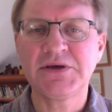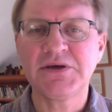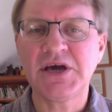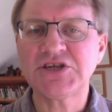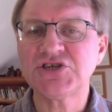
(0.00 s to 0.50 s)

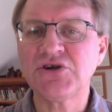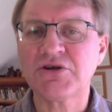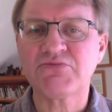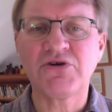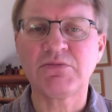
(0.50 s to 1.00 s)
It's not a
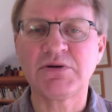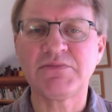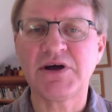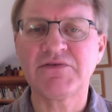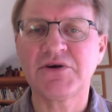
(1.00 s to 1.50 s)
problem.
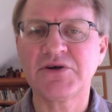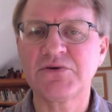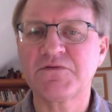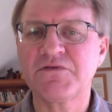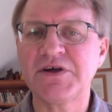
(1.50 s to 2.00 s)
I've got a
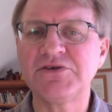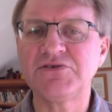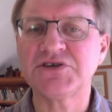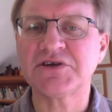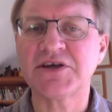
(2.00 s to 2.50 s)
good friend
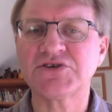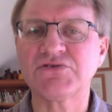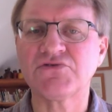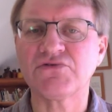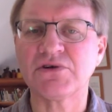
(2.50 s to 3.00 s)
who's a
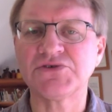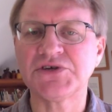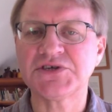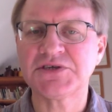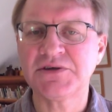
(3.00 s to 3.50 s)

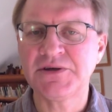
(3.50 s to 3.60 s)
gastroenterologist,